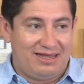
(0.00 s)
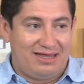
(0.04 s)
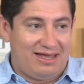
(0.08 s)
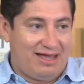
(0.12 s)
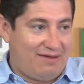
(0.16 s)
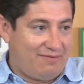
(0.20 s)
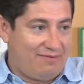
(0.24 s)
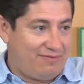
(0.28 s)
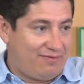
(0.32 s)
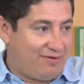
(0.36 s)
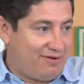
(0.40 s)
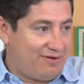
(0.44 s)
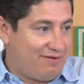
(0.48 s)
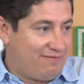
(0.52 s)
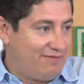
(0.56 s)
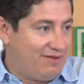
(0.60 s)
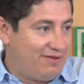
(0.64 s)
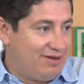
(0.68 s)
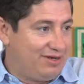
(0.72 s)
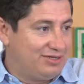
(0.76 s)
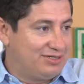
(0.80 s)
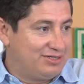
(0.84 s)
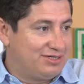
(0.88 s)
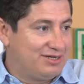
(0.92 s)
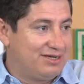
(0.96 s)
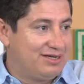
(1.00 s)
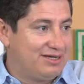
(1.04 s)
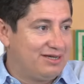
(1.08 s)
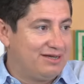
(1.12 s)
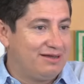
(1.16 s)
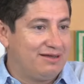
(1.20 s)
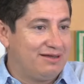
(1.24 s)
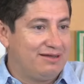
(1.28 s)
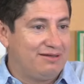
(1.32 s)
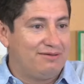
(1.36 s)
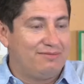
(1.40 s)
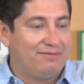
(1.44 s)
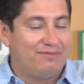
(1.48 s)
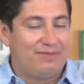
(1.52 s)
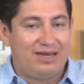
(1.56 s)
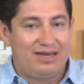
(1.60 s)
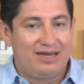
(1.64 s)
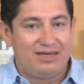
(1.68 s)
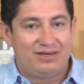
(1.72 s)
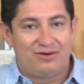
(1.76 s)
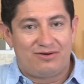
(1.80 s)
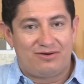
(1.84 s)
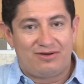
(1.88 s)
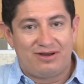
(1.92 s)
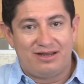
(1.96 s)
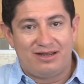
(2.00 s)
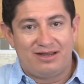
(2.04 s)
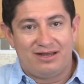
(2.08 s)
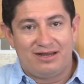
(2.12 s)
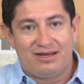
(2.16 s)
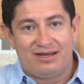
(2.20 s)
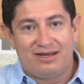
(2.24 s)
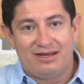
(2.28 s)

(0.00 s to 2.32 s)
After I finished military